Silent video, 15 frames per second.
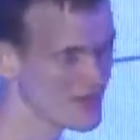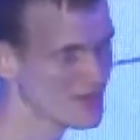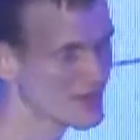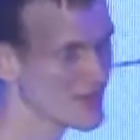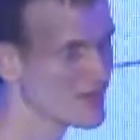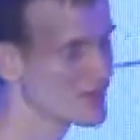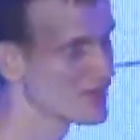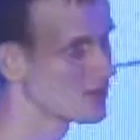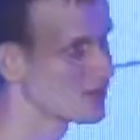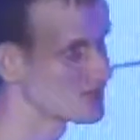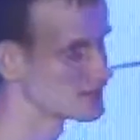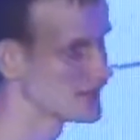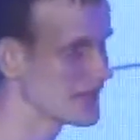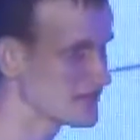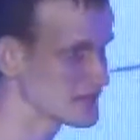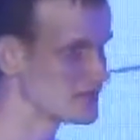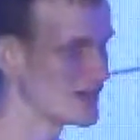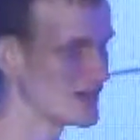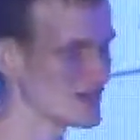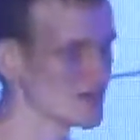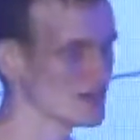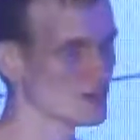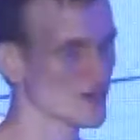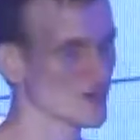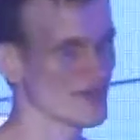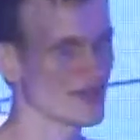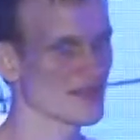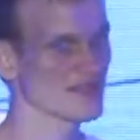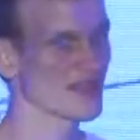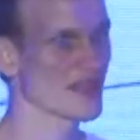So the Lite client, there was like
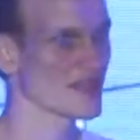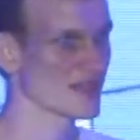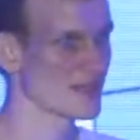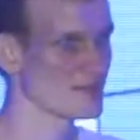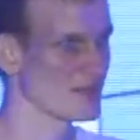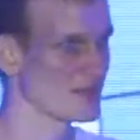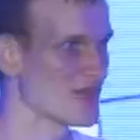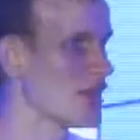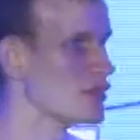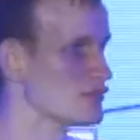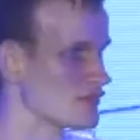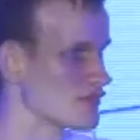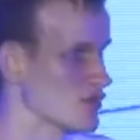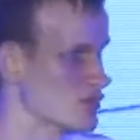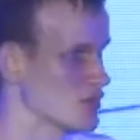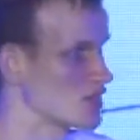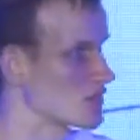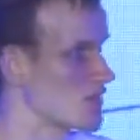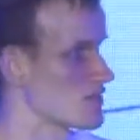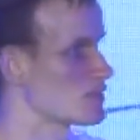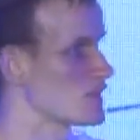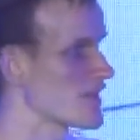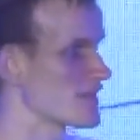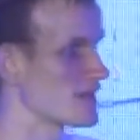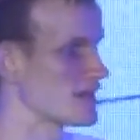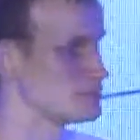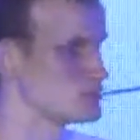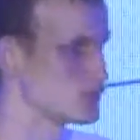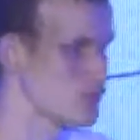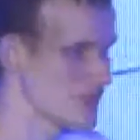a test of an alpha version that was released a
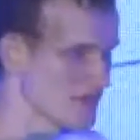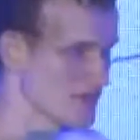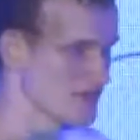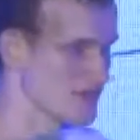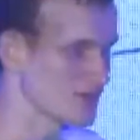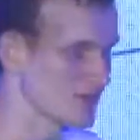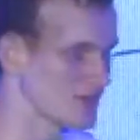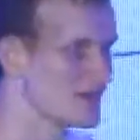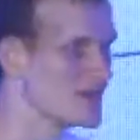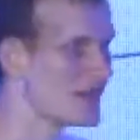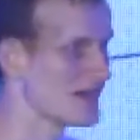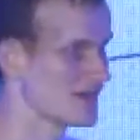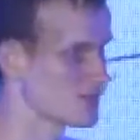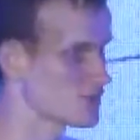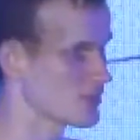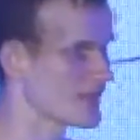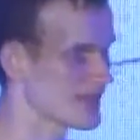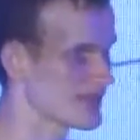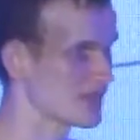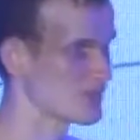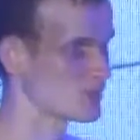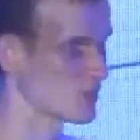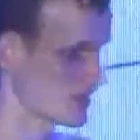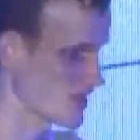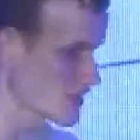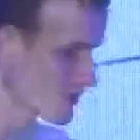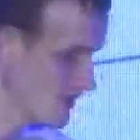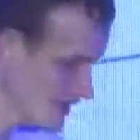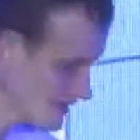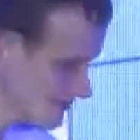couple of weeks ago. I've tried it, it works
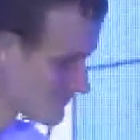great.